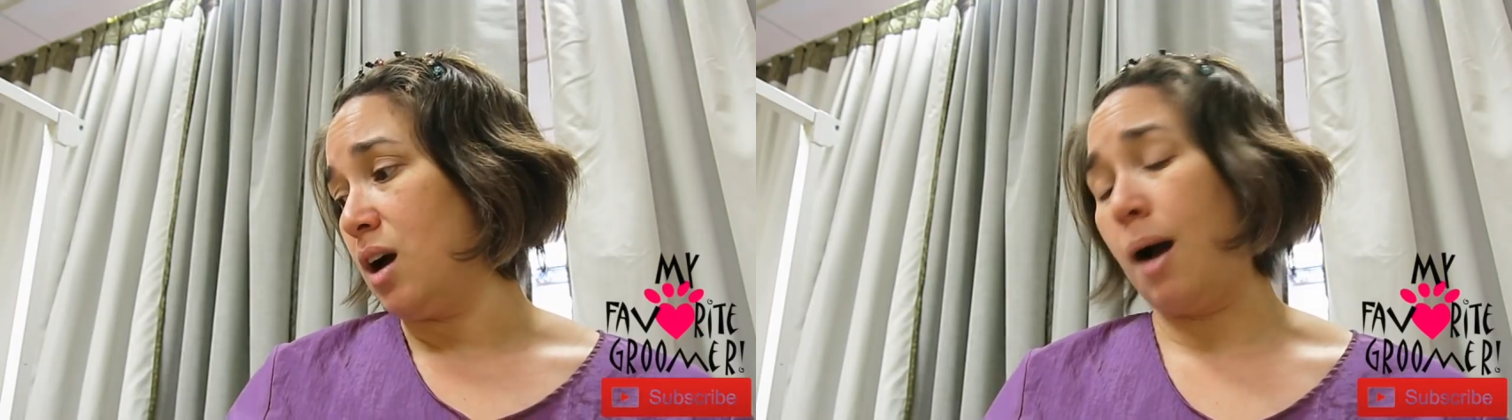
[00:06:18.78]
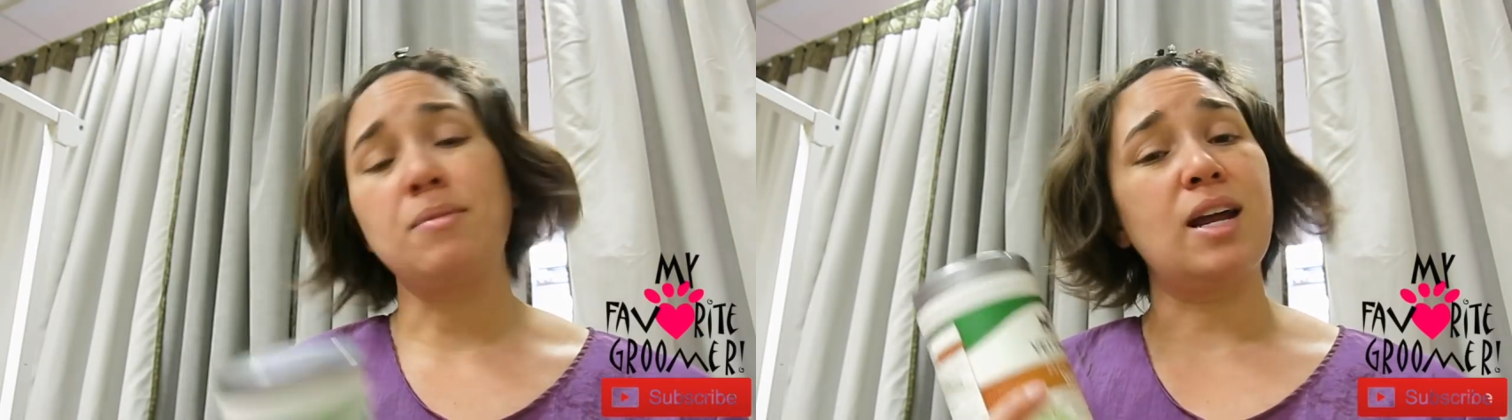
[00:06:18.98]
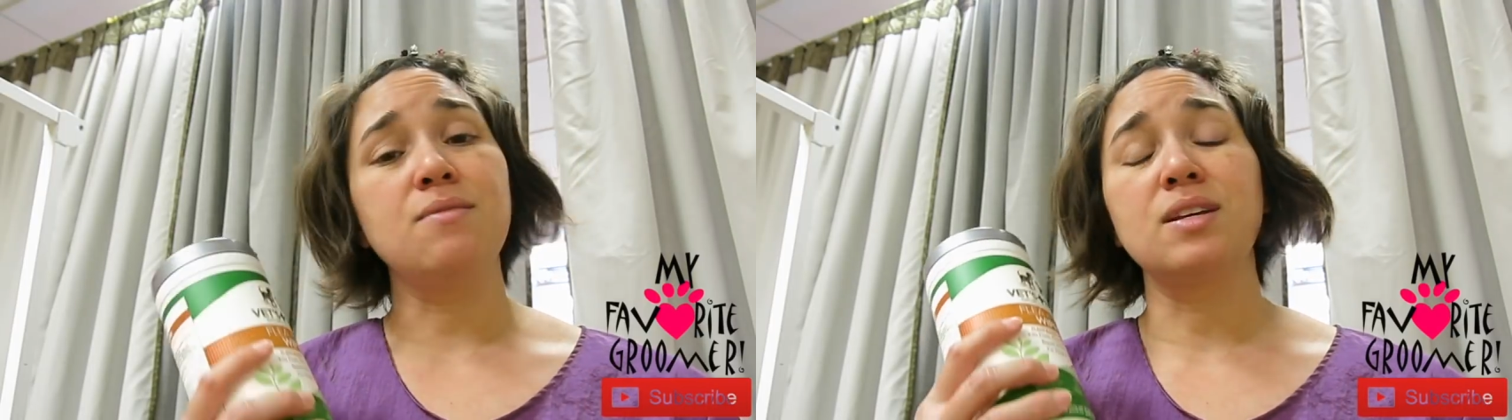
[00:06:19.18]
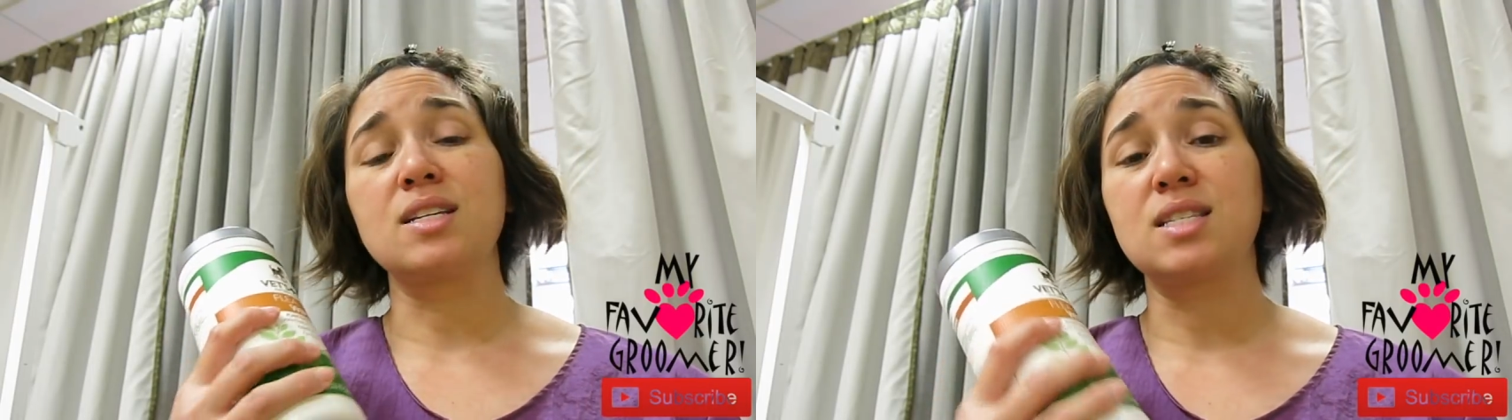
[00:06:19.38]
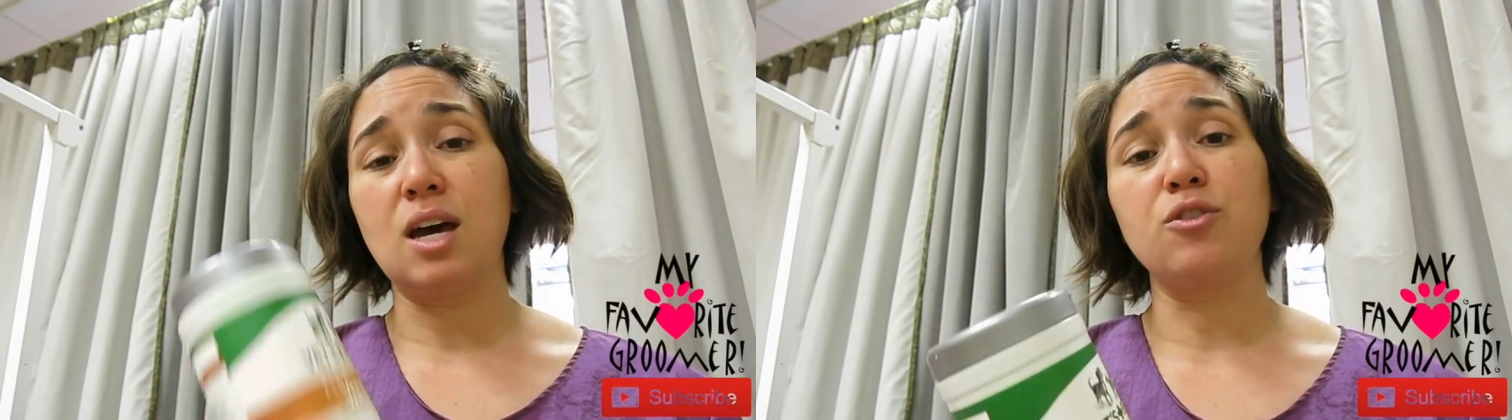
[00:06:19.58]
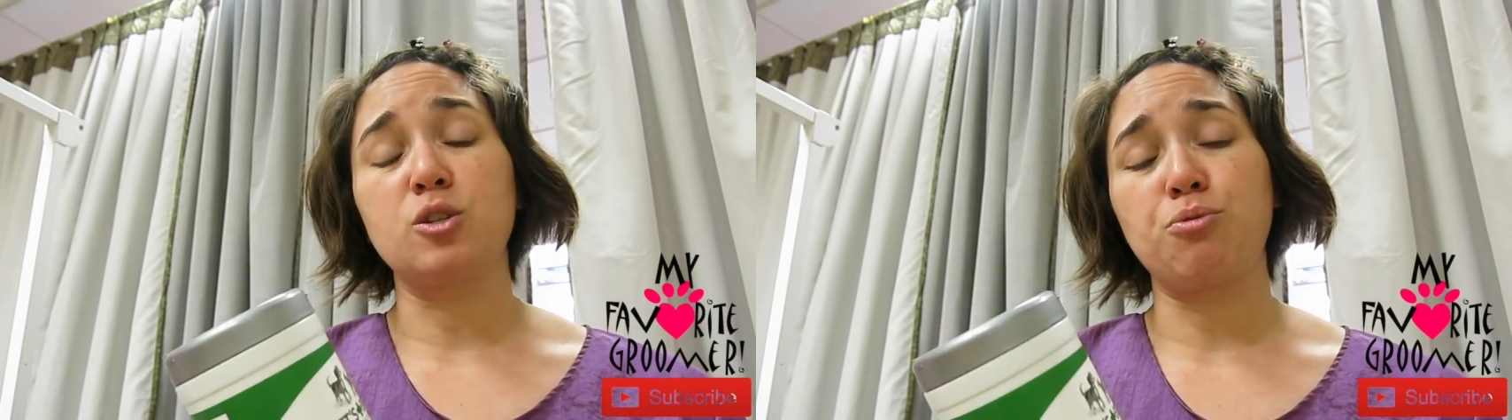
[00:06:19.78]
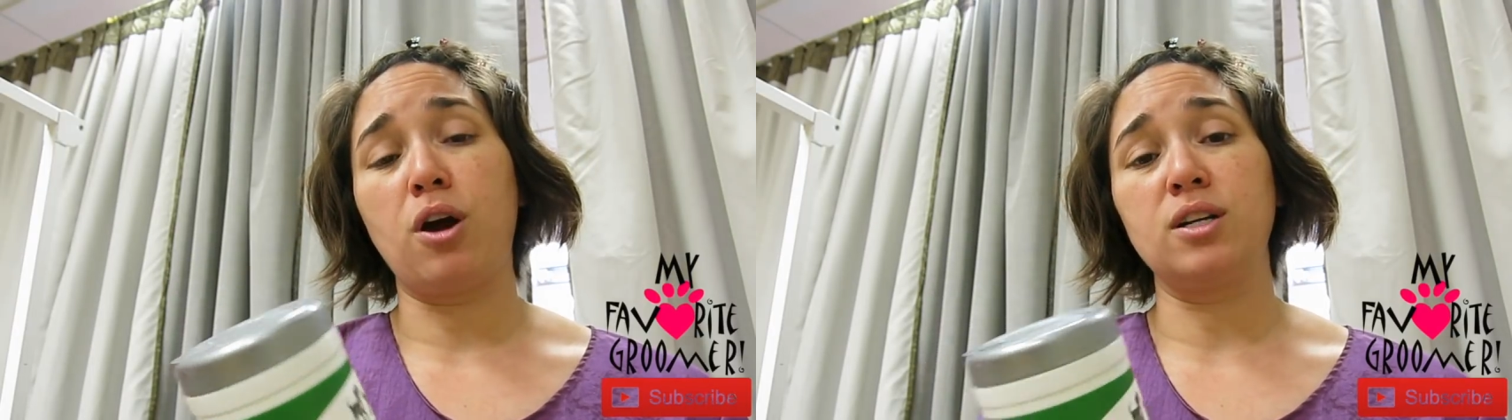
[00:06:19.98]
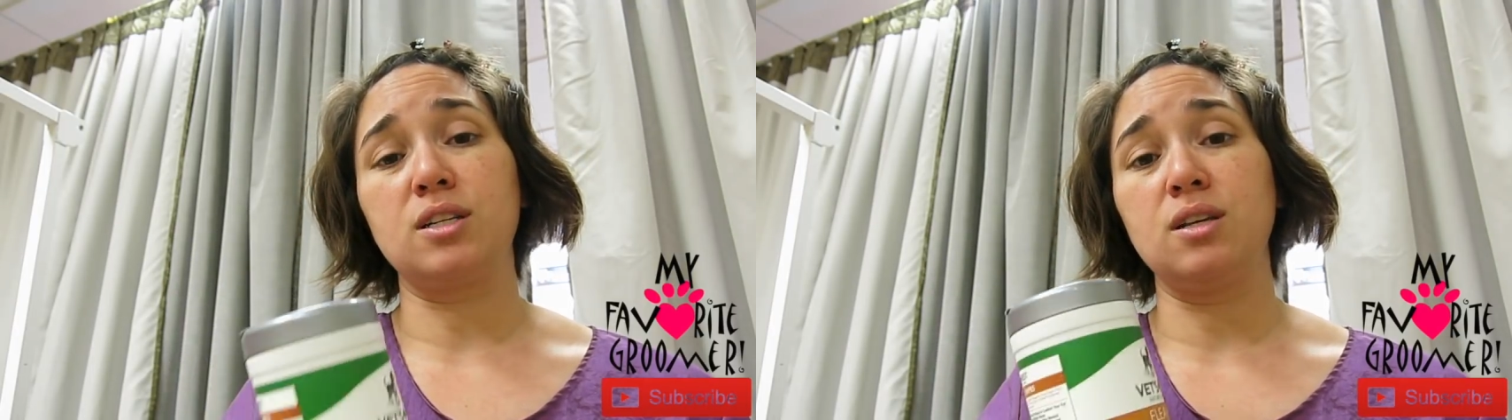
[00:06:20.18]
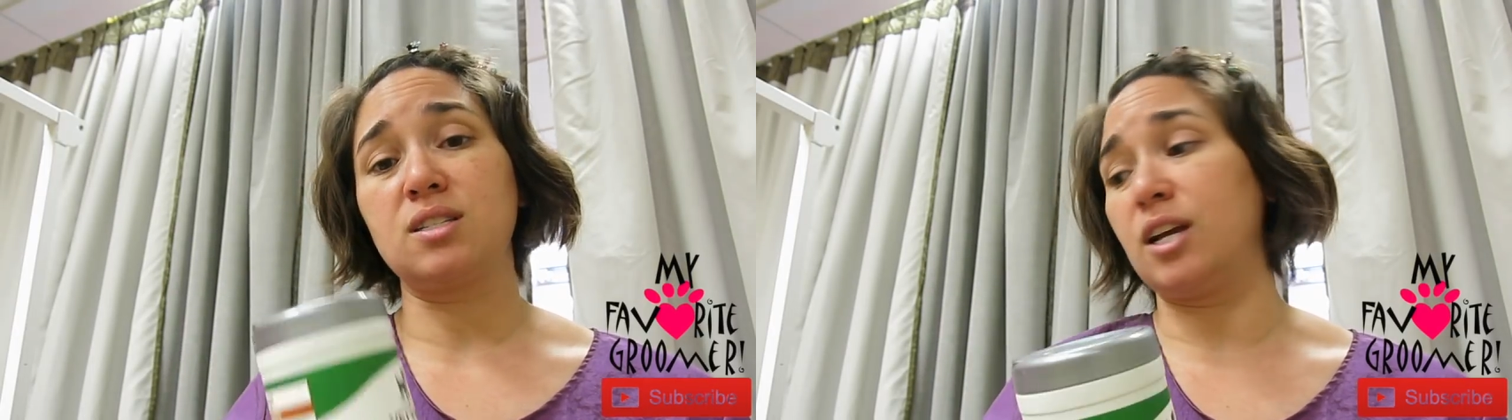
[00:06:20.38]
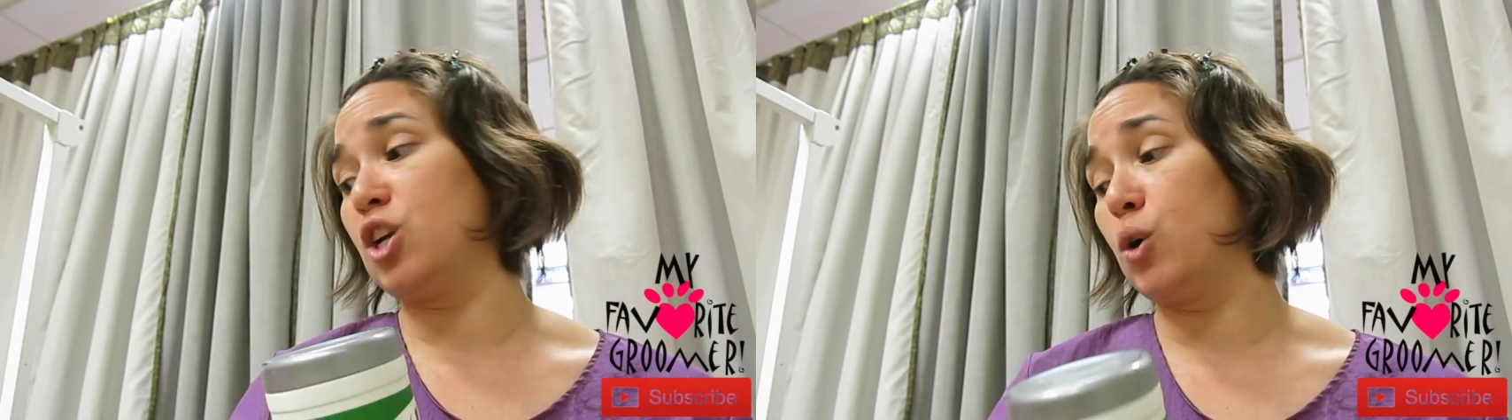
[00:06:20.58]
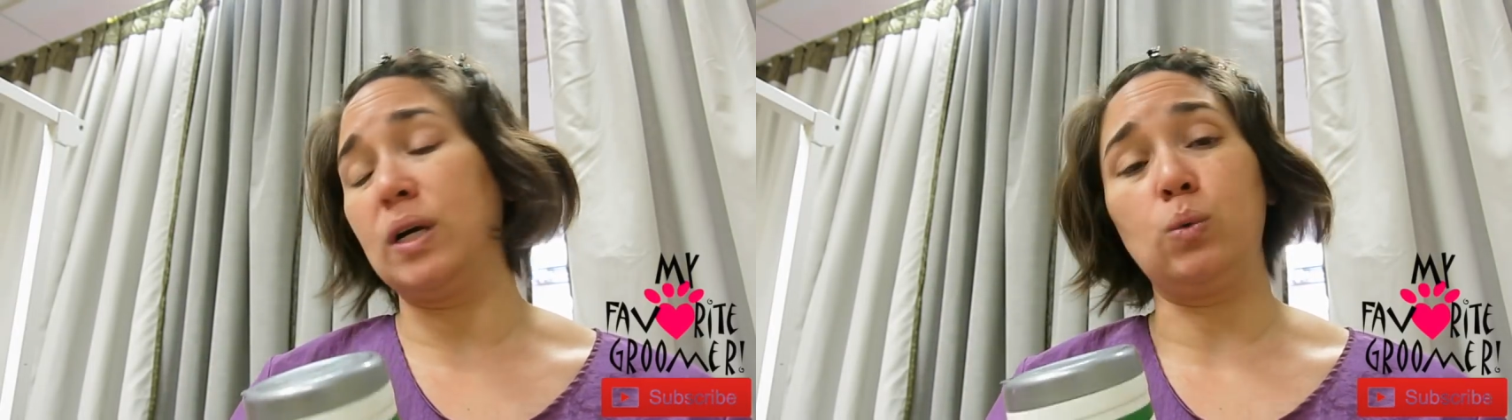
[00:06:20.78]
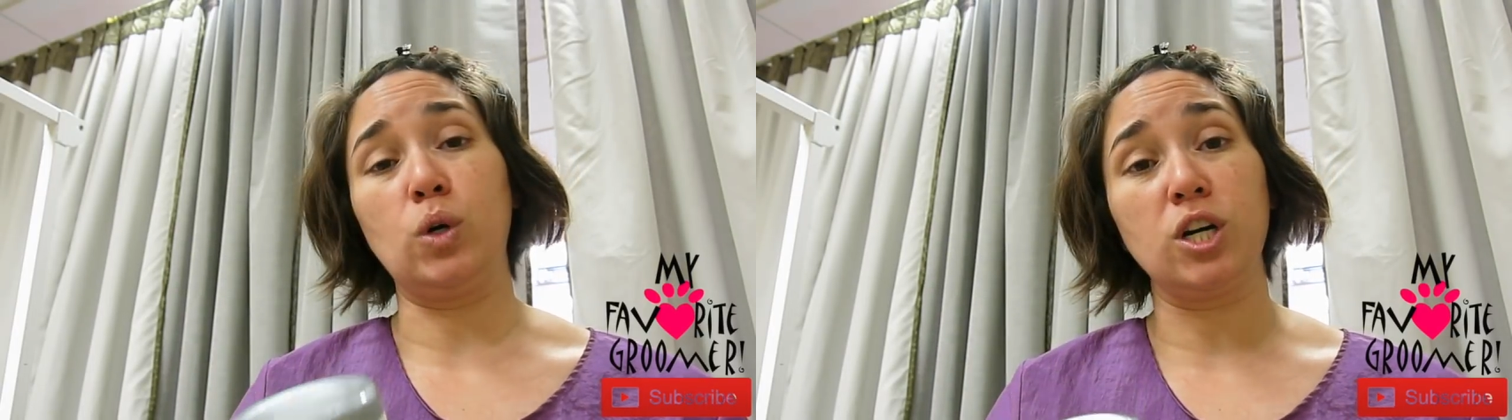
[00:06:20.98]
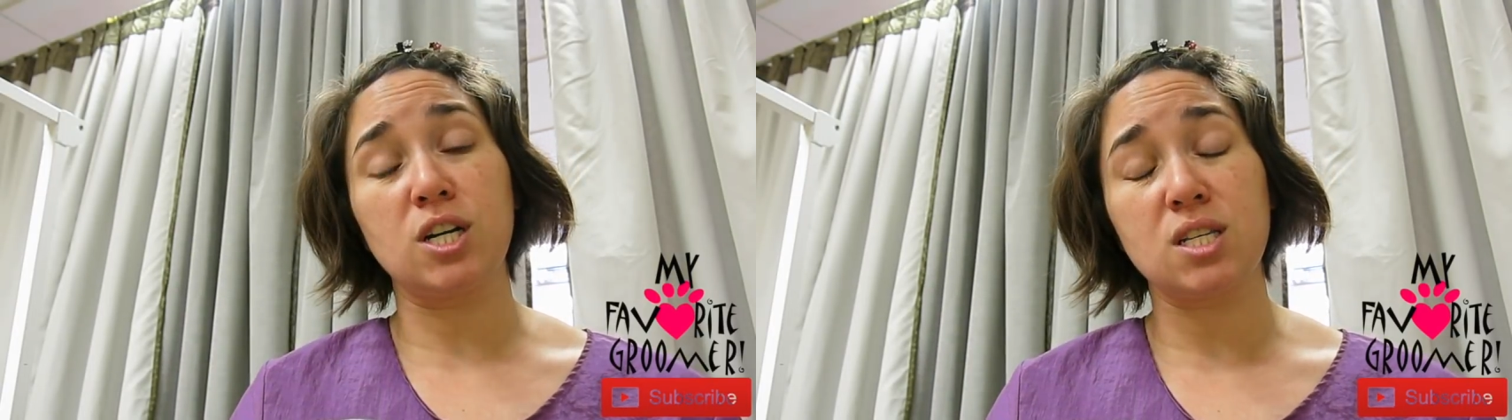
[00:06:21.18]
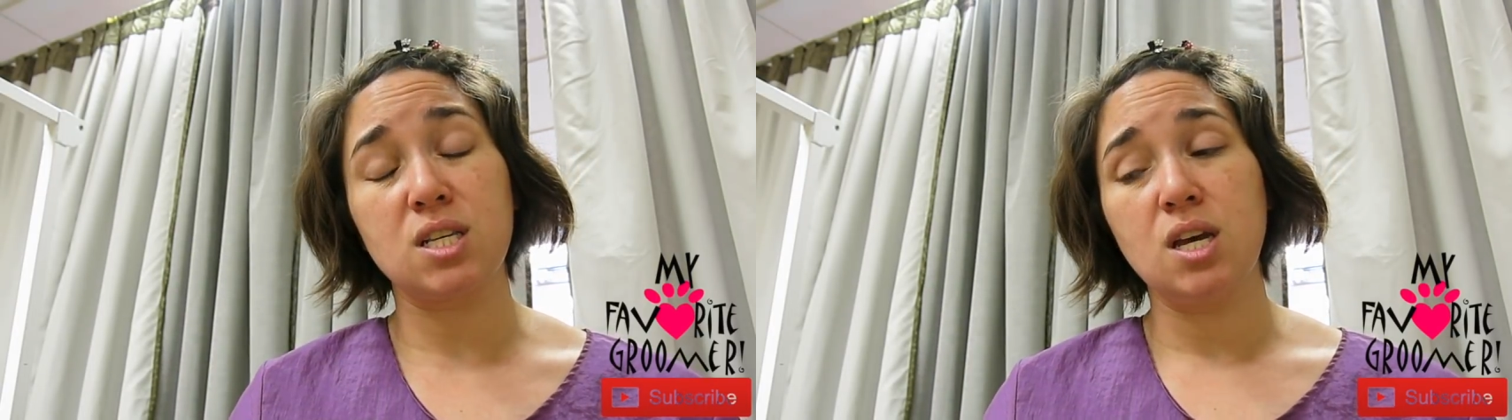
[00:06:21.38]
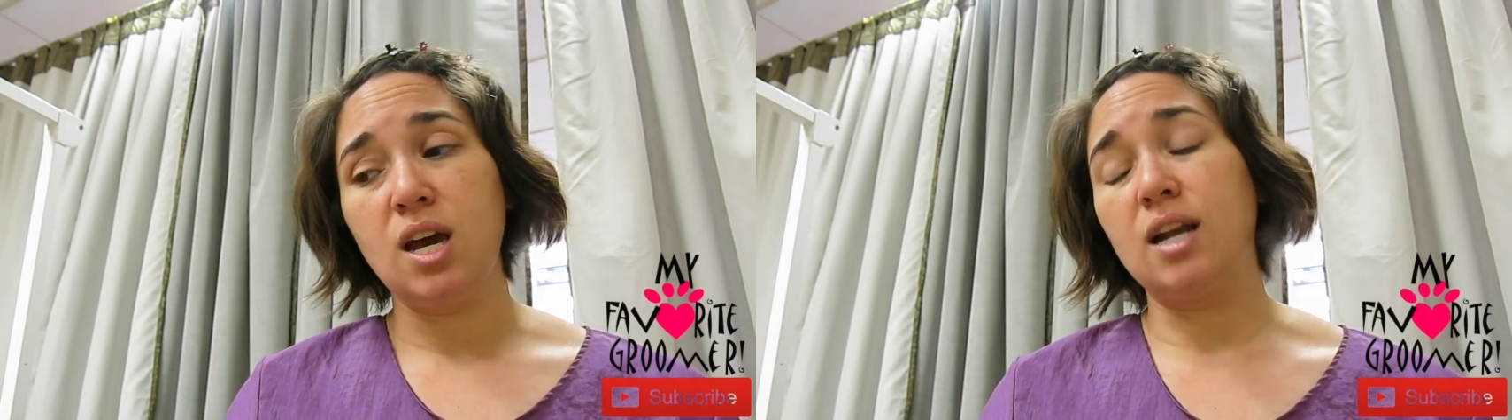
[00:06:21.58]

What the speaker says: I'm not even going to sell this product unless I know it works.